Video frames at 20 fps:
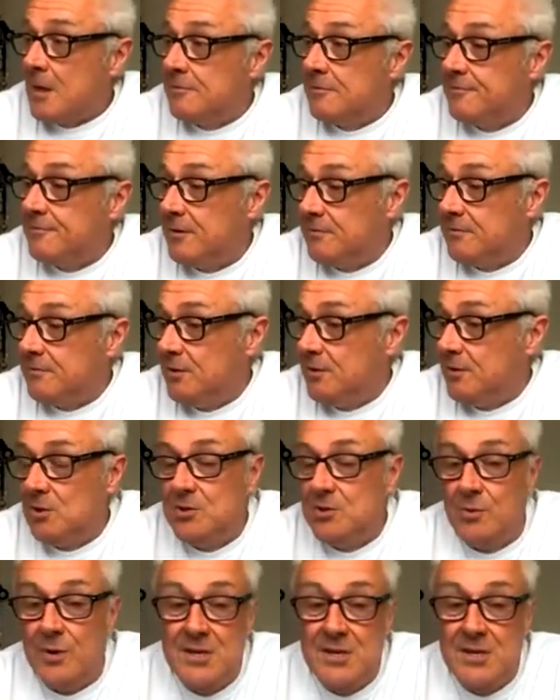for good
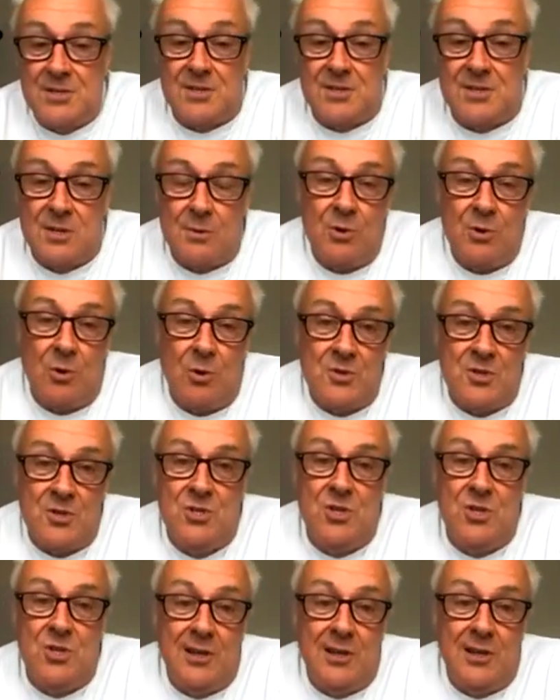reasons. There were always
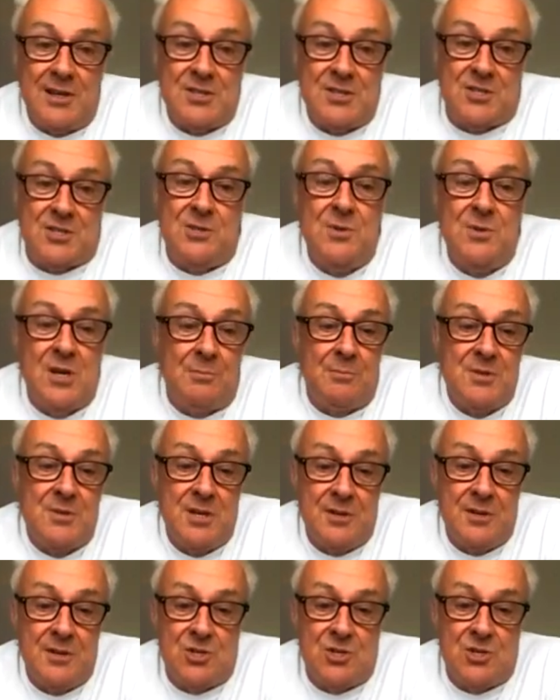journalists who'd come to
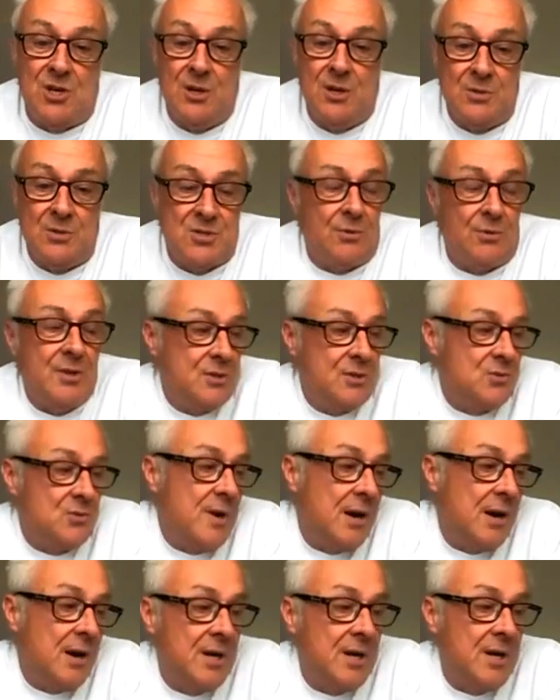you at shows on those
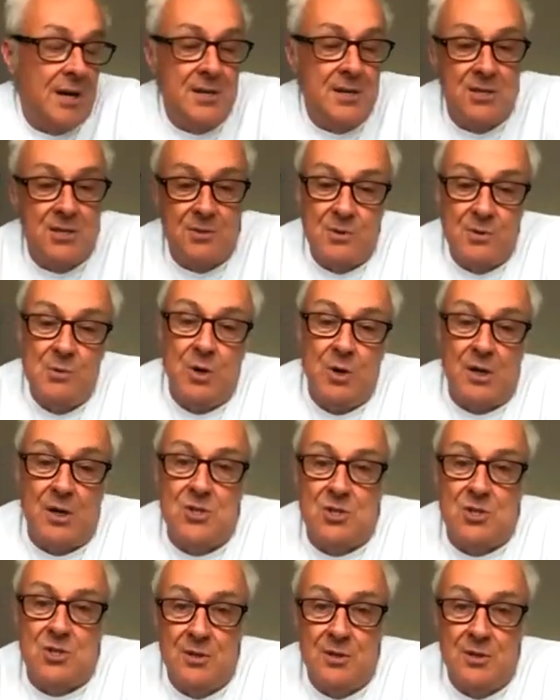rare occasions we worked
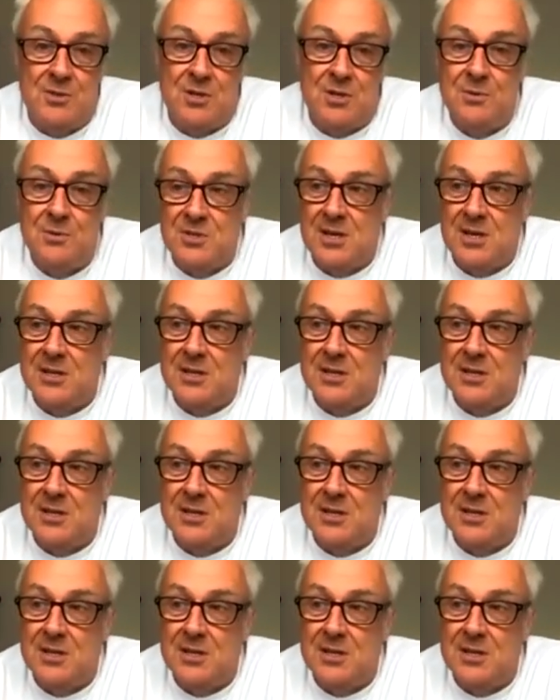shows who said,